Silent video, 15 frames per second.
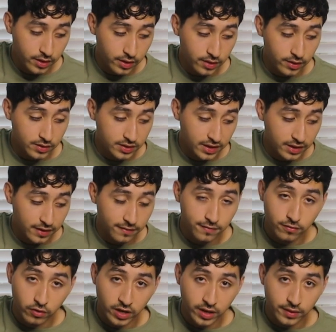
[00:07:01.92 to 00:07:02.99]
the 2nd
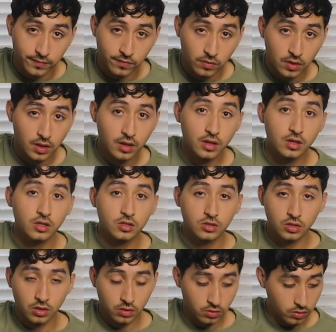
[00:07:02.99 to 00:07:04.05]
fret.
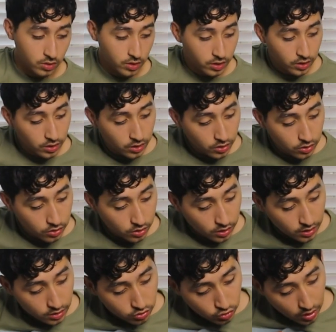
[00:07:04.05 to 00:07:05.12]
So you're
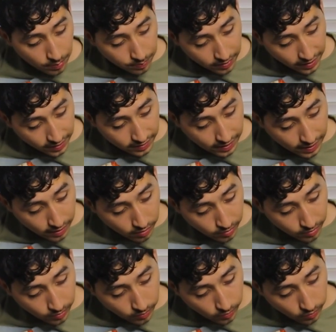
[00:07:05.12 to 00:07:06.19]
gonna drop that
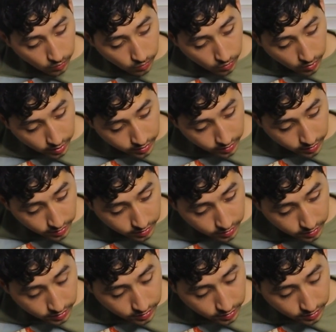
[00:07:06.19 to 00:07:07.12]
down 1,